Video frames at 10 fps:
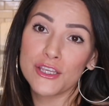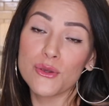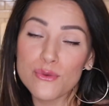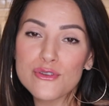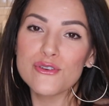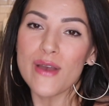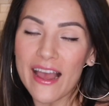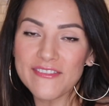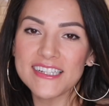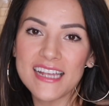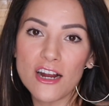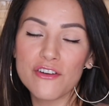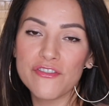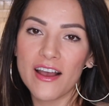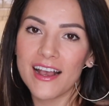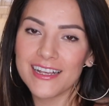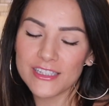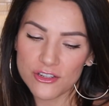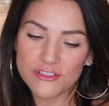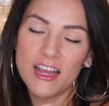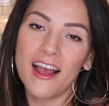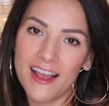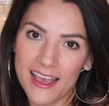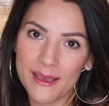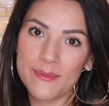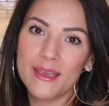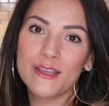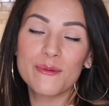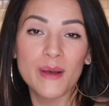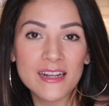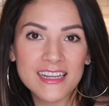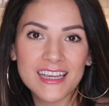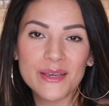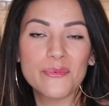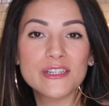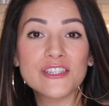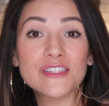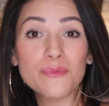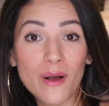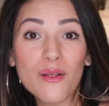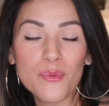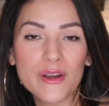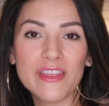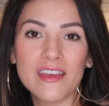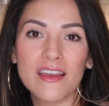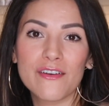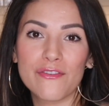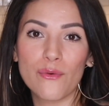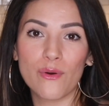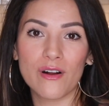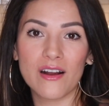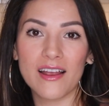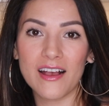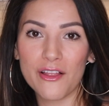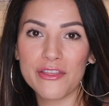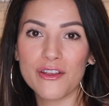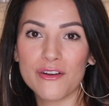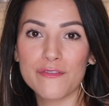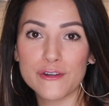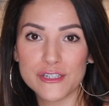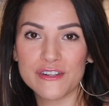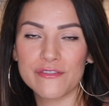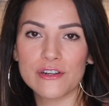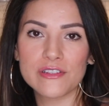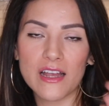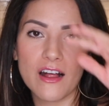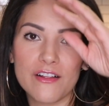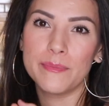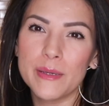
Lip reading: You do have to sacrifice your time, your money, which is well worth it for a healthier version of yourself.